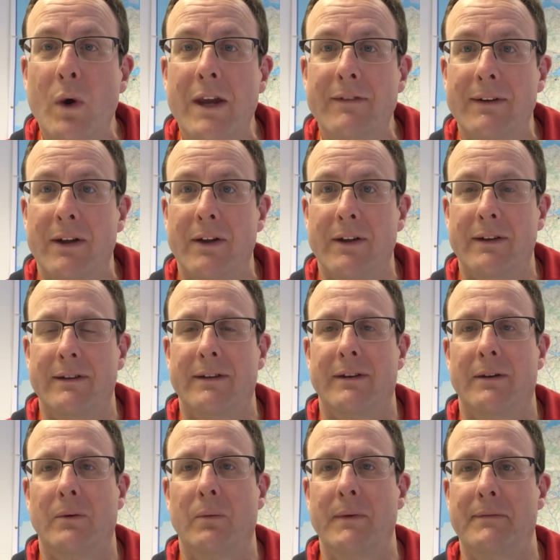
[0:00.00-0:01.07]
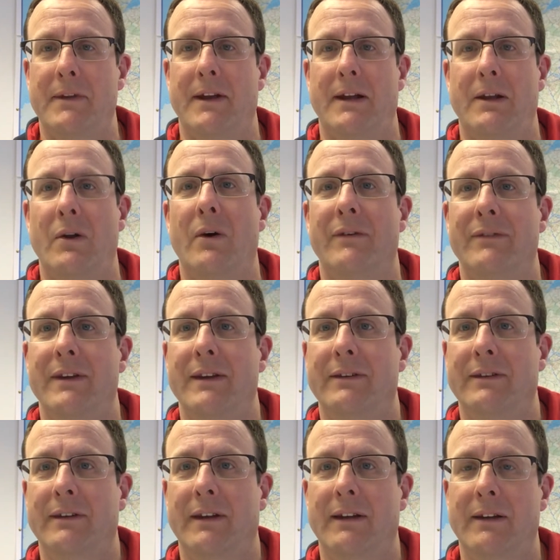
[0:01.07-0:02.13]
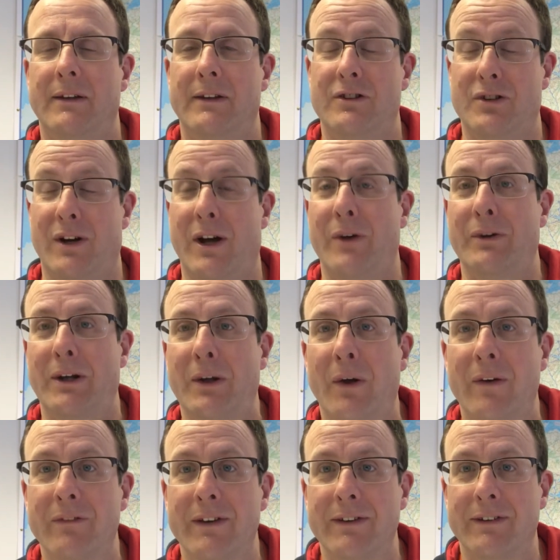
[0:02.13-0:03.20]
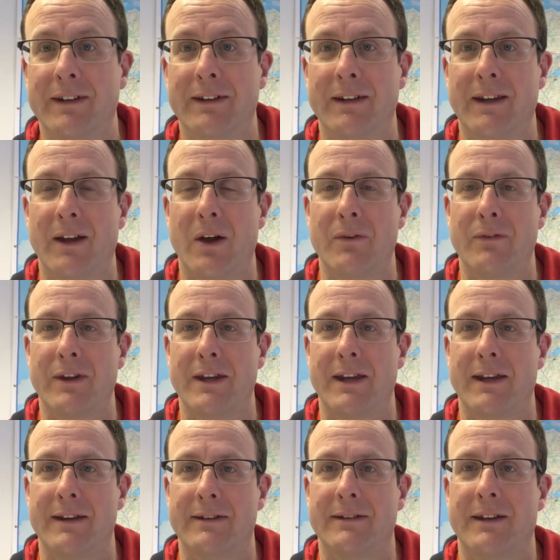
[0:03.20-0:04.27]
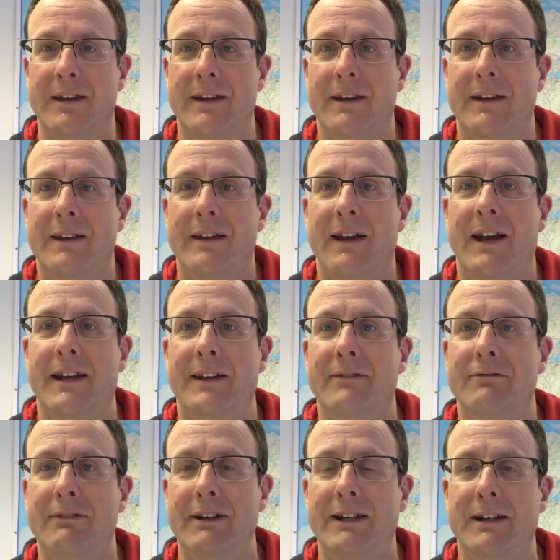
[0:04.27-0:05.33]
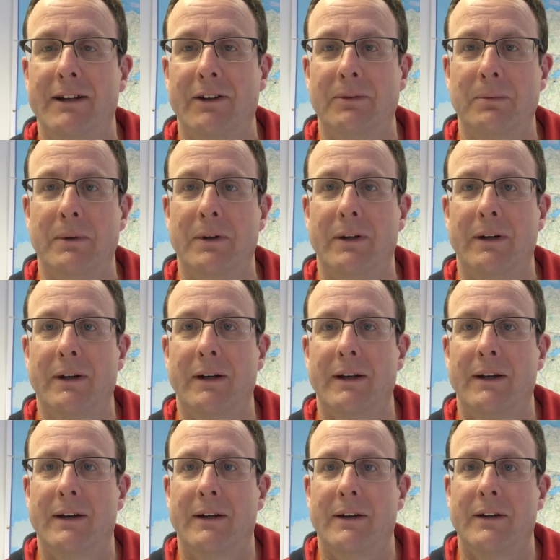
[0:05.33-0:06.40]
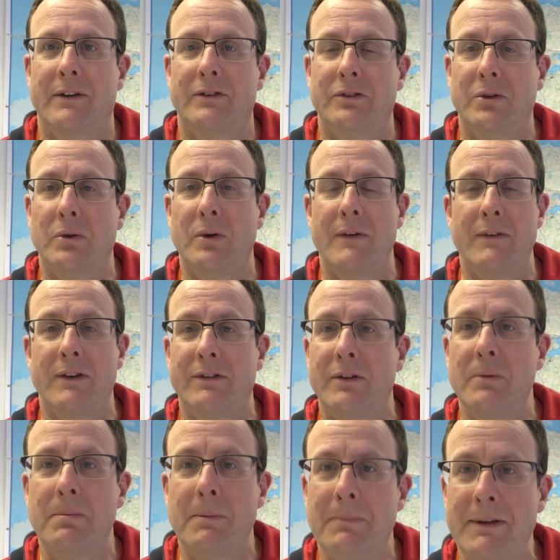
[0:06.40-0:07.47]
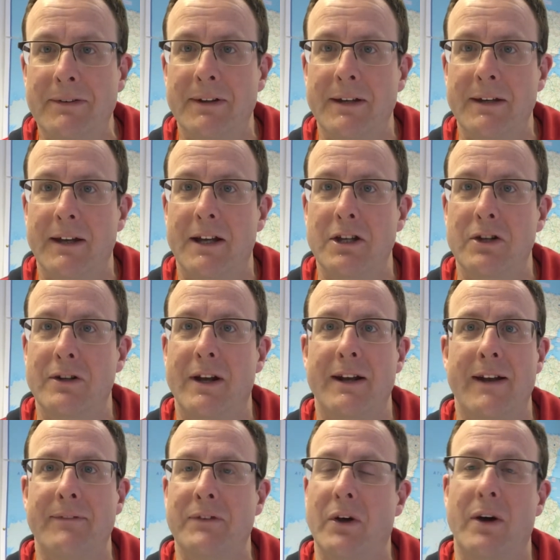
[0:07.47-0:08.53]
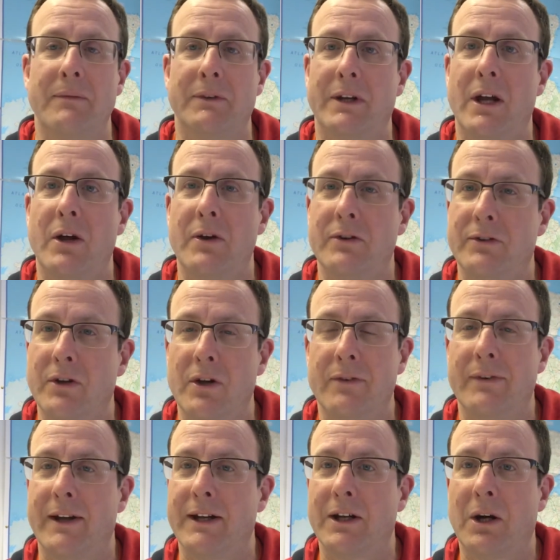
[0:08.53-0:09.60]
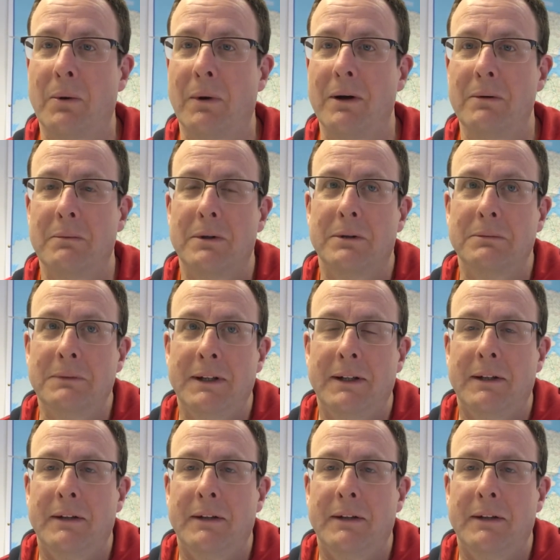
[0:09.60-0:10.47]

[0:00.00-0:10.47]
we've learnt. We've done a lot of this and trialed a lot of this over the years, and it really does work. Sure, if you're super busy and you don't have time to go and survey and quote, well,